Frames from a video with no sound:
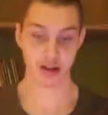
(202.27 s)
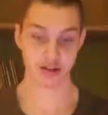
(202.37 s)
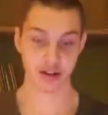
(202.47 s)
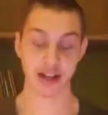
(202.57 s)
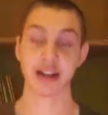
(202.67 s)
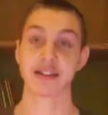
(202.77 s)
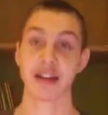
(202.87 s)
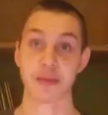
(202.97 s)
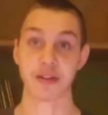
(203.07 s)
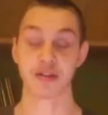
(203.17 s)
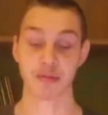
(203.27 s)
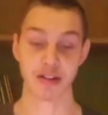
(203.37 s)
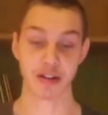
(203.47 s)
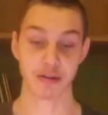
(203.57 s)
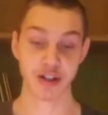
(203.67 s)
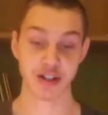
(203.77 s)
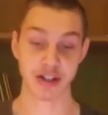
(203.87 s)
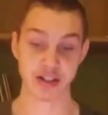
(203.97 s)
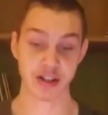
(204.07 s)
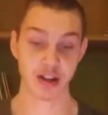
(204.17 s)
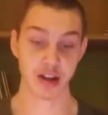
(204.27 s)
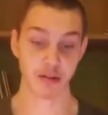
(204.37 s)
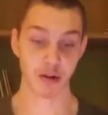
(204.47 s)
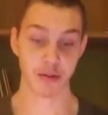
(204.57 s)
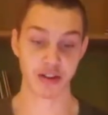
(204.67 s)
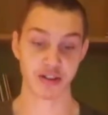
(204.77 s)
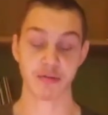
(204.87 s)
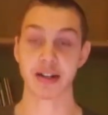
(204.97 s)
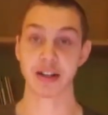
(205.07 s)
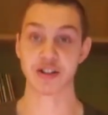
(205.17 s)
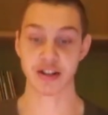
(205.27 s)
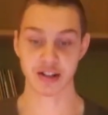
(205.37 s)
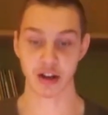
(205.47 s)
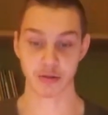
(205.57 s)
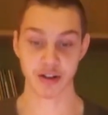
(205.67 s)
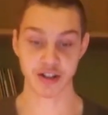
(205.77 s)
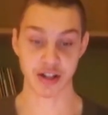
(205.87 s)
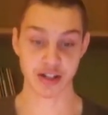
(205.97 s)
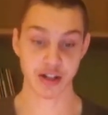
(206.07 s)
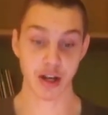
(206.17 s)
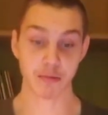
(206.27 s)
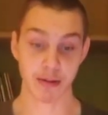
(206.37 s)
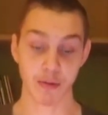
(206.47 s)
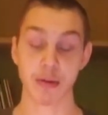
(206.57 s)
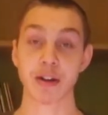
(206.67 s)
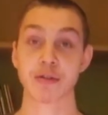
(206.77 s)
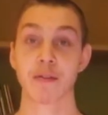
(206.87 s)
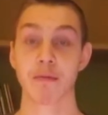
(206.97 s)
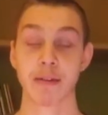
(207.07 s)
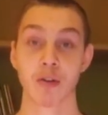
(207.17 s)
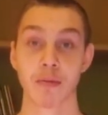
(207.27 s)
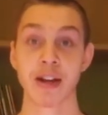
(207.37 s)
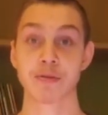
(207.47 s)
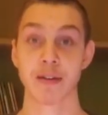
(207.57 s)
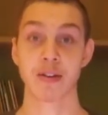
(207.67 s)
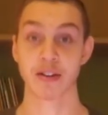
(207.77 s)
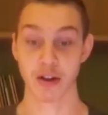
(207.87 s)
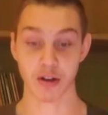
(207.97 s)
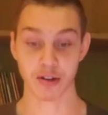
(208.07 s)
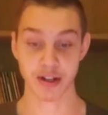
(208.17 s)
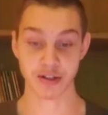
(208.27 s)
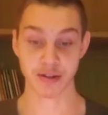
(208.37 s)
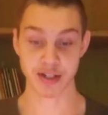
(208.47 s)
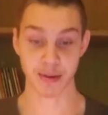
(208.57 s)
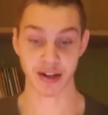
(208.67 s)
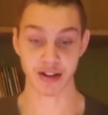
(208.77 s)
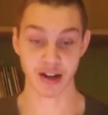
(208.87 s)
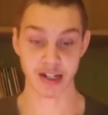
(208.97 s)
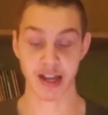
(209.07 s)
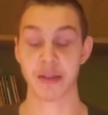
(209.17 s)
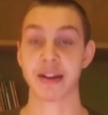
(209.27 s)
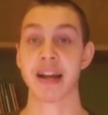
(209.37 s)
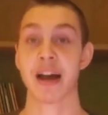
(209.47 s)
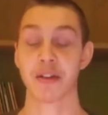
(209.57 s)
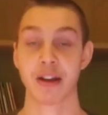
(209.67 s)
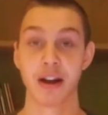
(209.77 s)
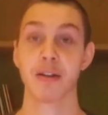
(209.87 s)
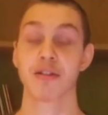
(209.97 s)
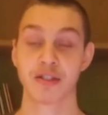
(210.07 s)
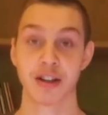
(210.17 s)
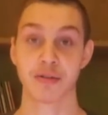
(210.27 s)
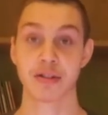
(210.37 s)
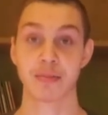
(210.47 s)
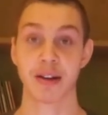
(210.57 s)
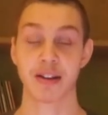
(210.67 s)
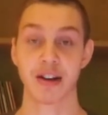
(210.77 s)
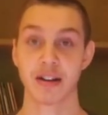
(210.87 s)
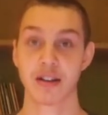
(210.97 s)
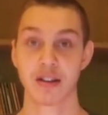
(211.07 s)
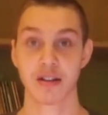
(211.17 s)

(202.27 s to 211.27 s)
So you again see, if this is written to Christians, well, if this is written to Gentile Christians, when were we driven into all countries by God and then gathered out of those countries by God?